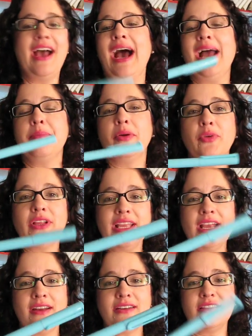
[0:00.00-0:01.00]
I'm
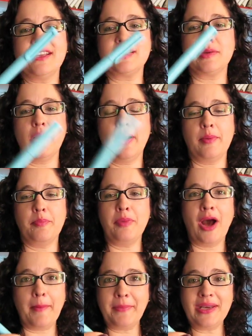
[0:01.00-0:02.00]
really onto these uh,
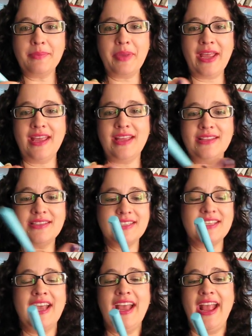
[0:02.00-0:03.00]
poppin
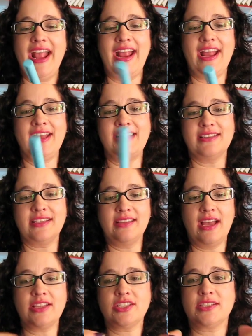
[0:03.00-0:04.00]
pens and
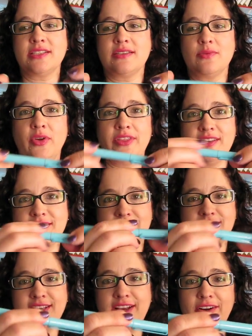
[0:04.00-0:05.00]
that's what this
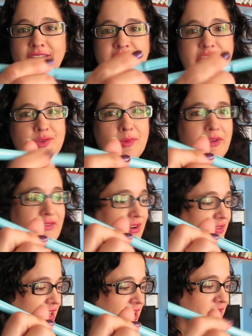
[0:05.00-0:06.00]
is here. And this is one of my
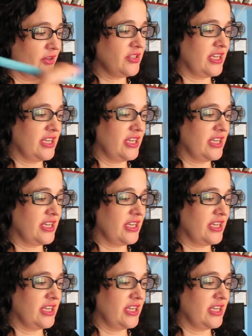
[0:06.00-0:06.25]
favorite colors.